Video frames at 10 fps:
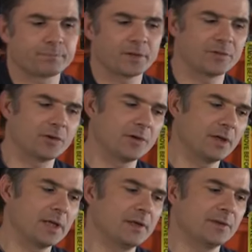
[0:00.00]
So
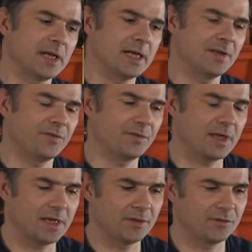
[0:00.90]
as
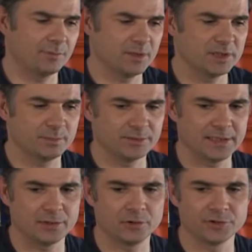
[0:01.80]
that submersible
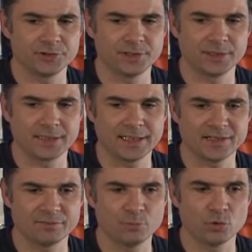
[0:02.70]
technology
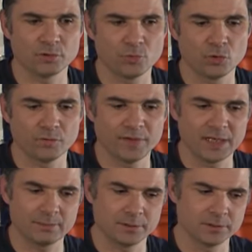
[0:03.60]
gets more and more
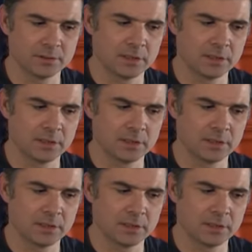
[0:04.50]
available